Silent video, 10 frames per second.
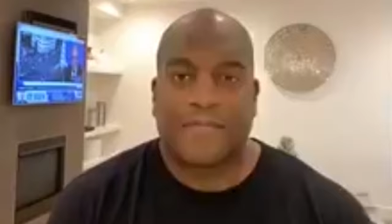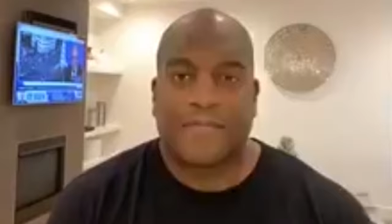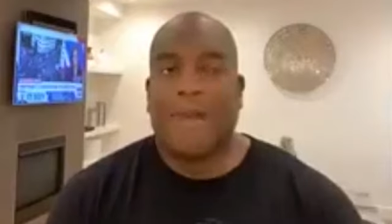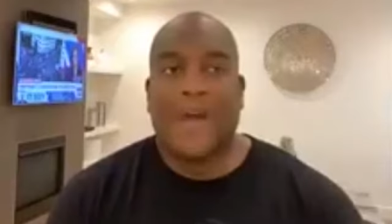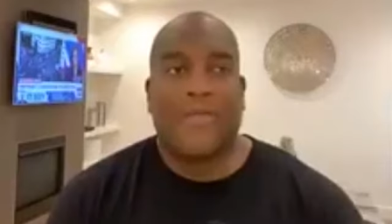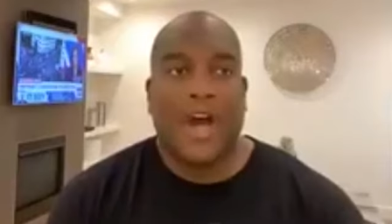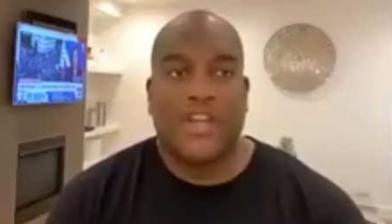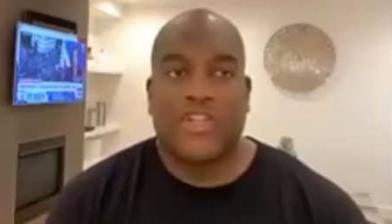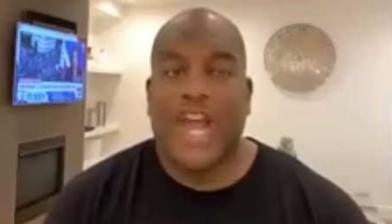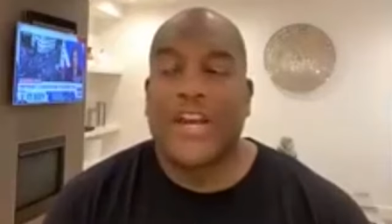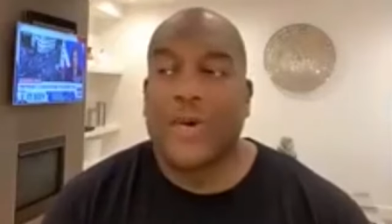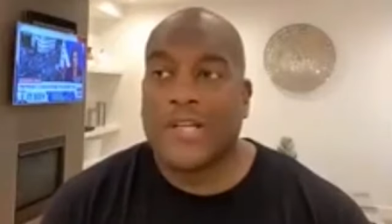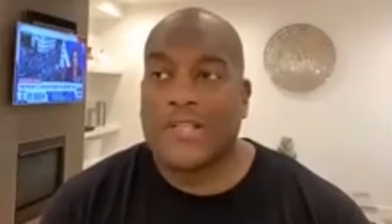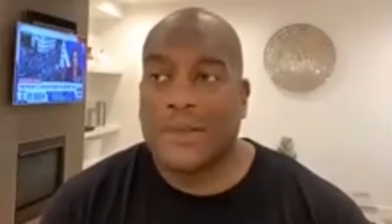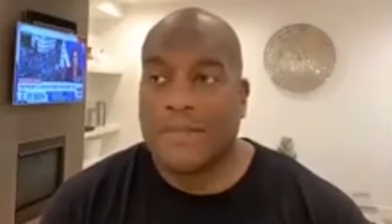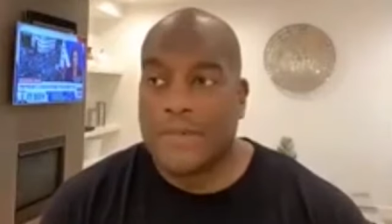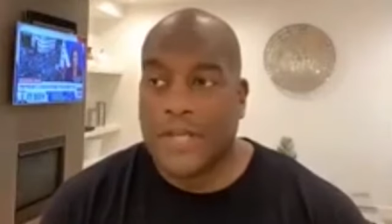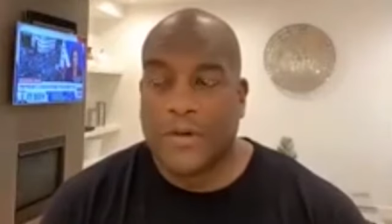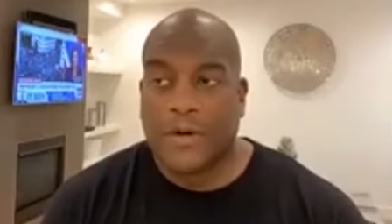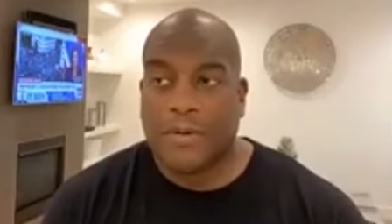My thought is January. Some
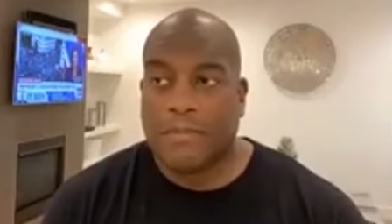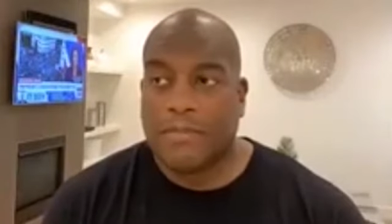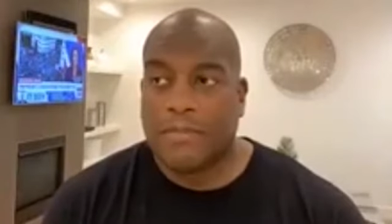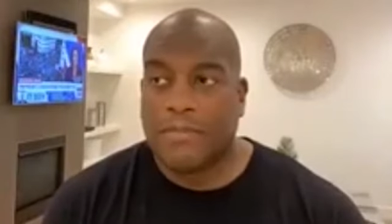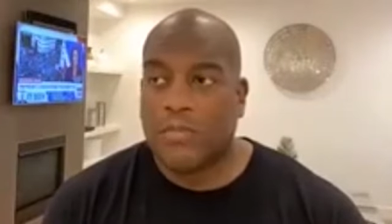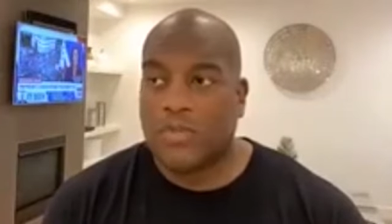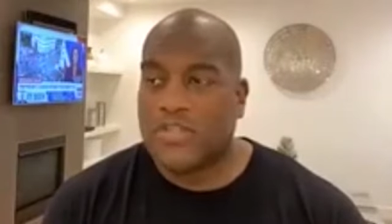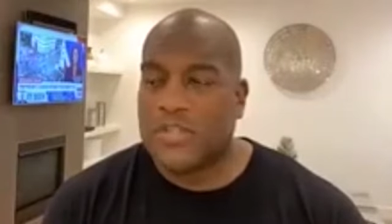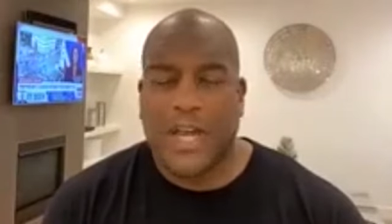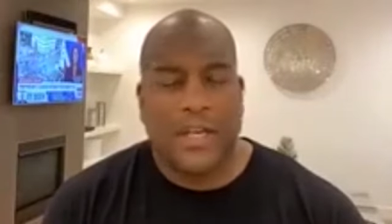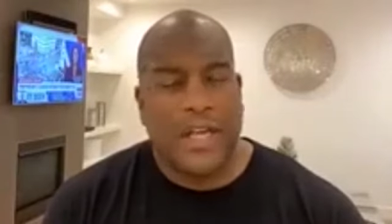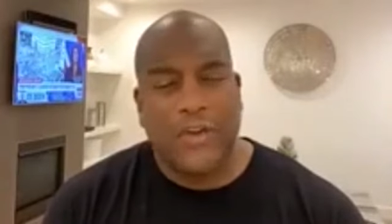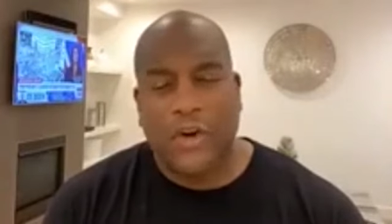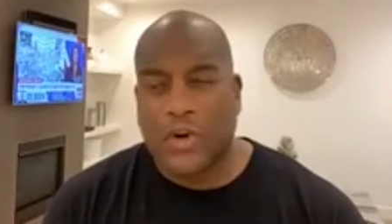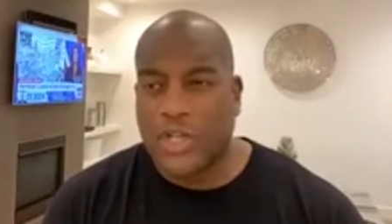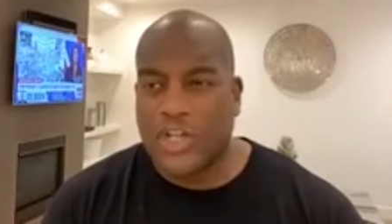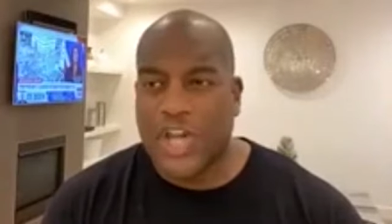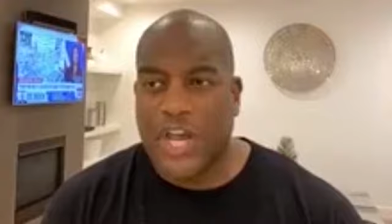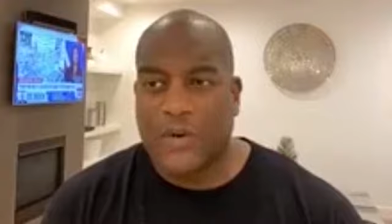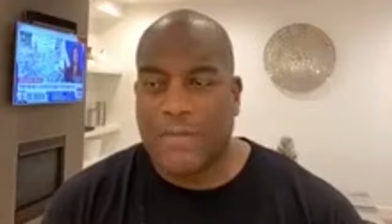either either early
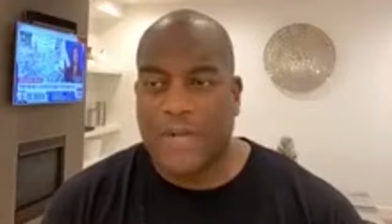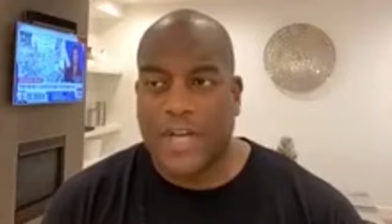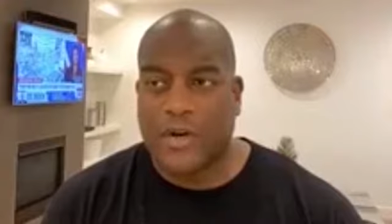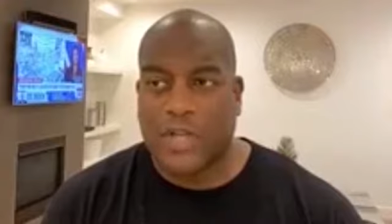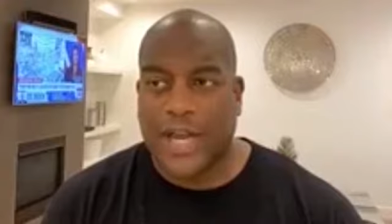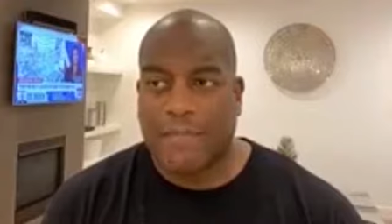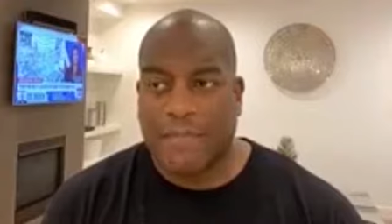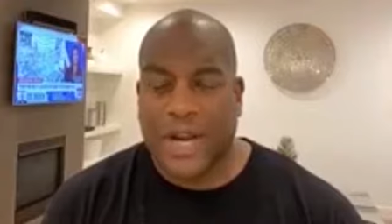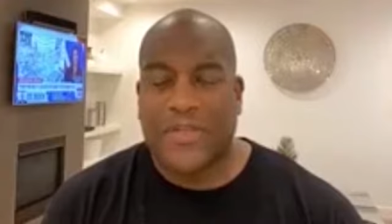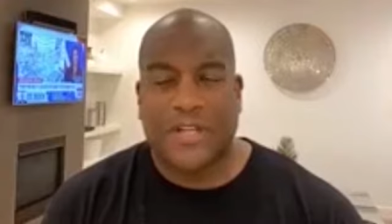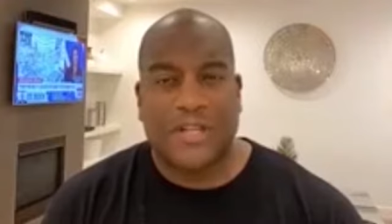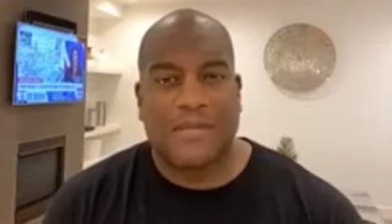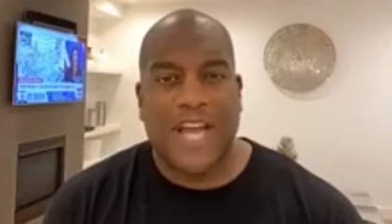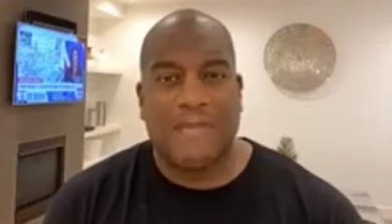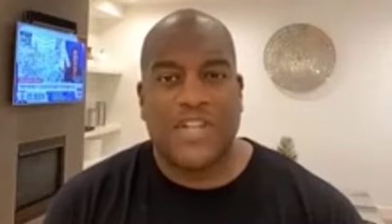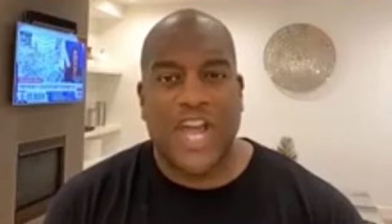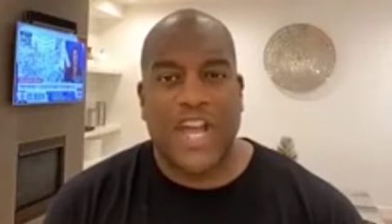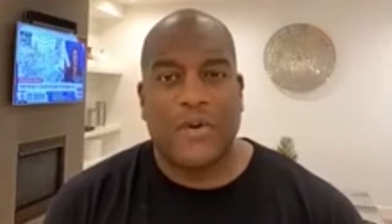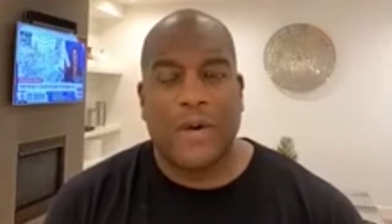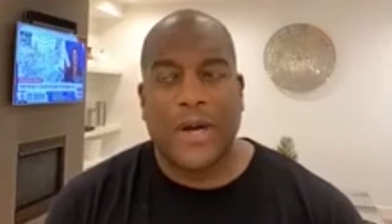January, mid or late, but I think sometime in
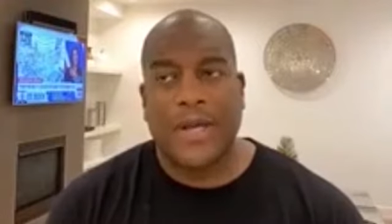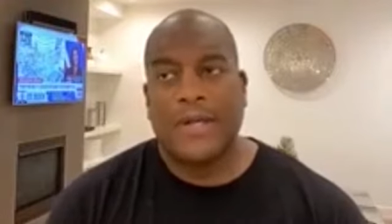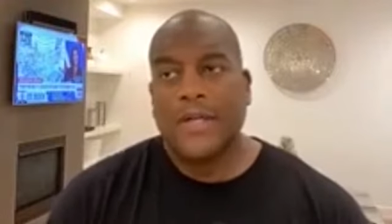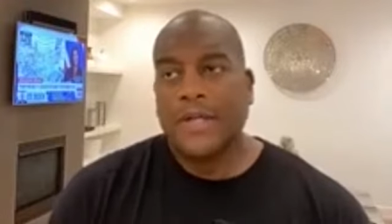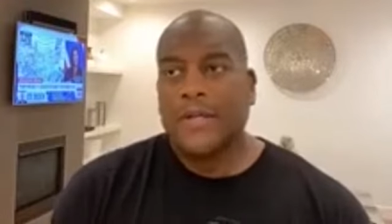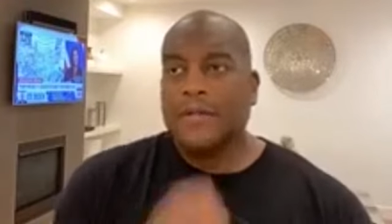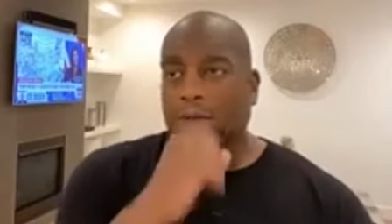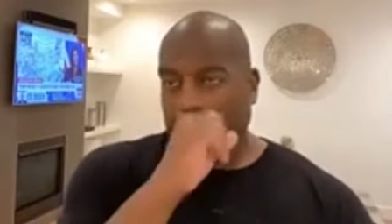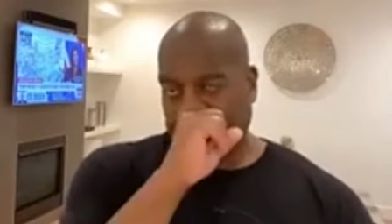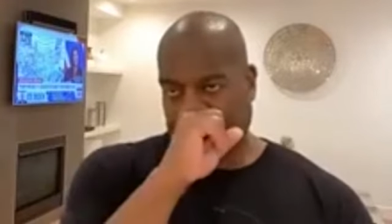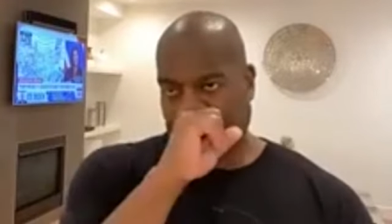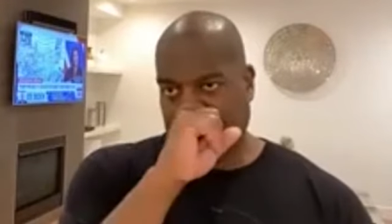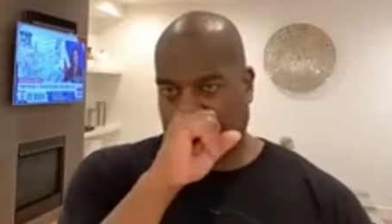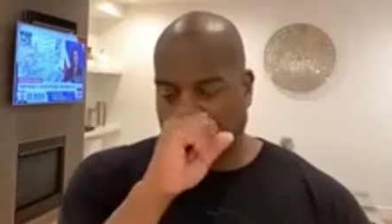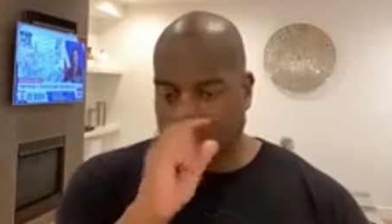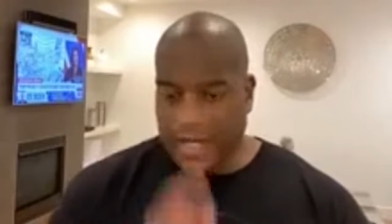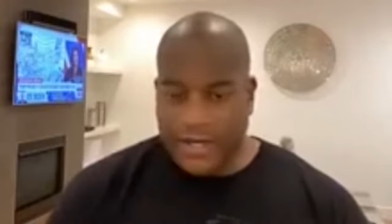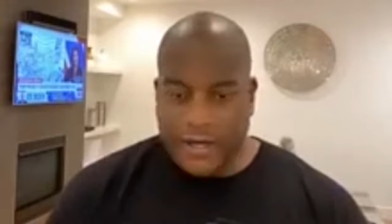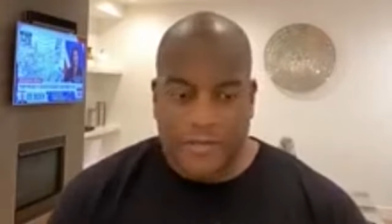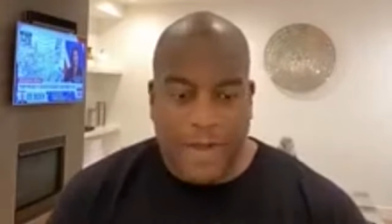January. Pardon me.
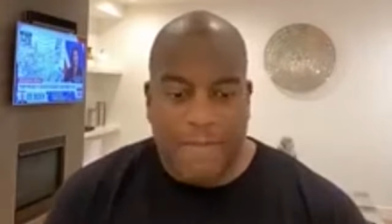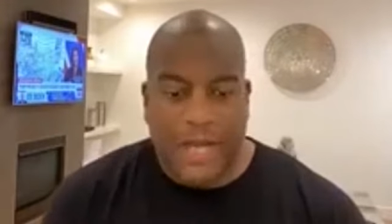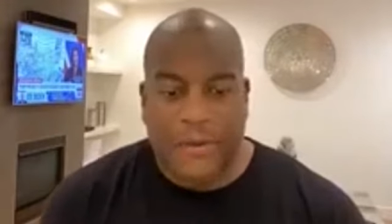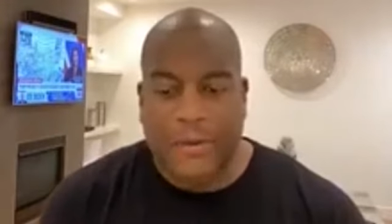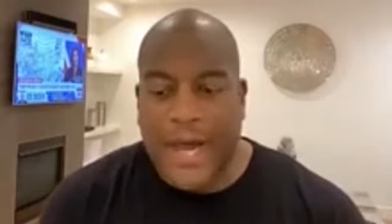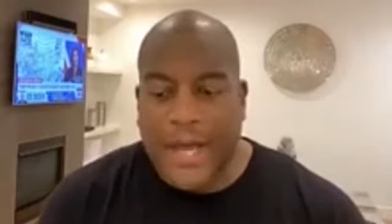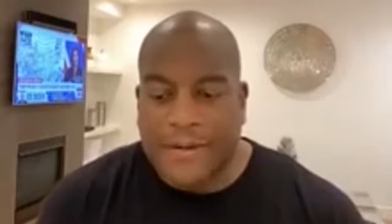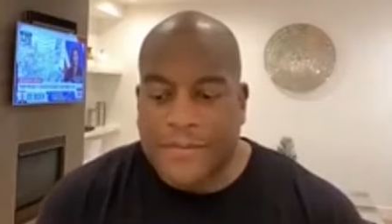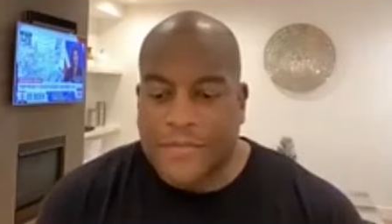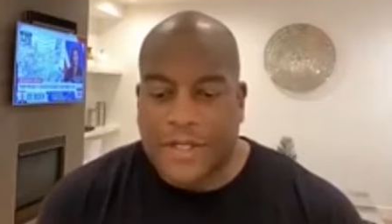And here's my big thought.